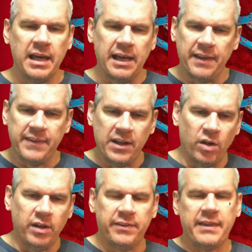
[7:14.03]
and then
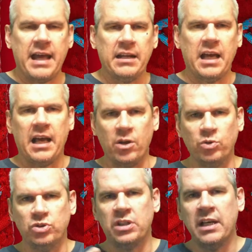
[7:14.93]
all of that
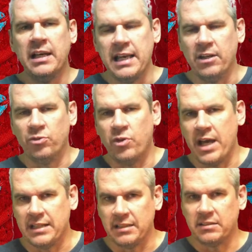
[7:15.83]
housed in a
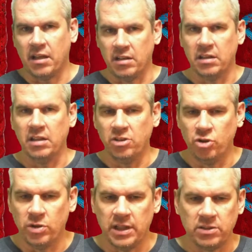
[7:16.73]
red tongue
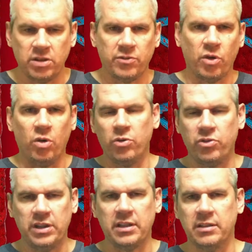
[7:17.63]
unit. So you've got all
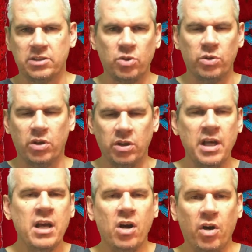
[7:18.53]
three colors going
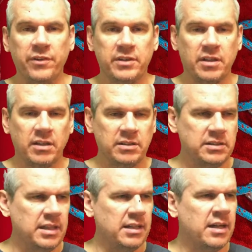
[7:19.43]
on the
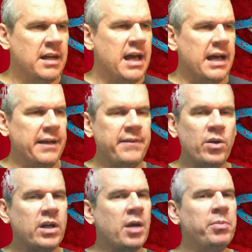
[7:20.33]
tongues there.
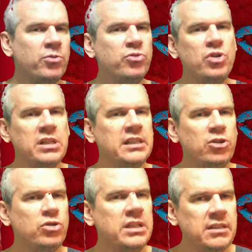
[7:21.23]
Now a couple of really
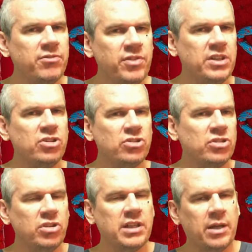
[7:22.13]
unique features
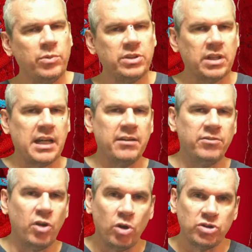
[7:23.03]
to look at, which are kind of
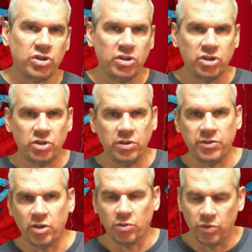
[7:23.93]
lost on the shoe
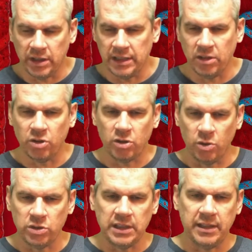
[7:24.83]
if you don't really look
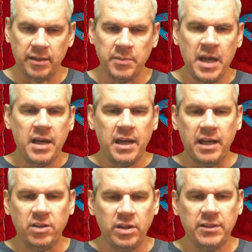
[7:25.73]
closely at them.
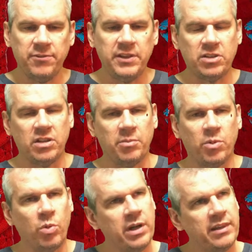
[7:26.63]
Unique feature
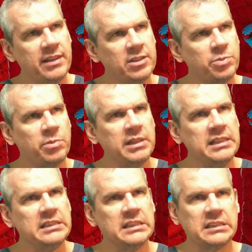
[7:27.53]
number one, I think, is probably
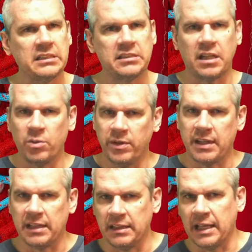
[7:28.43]
easiest to start with
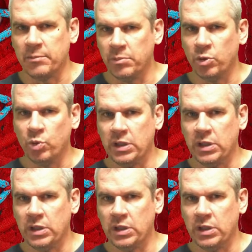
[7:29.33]
that light blue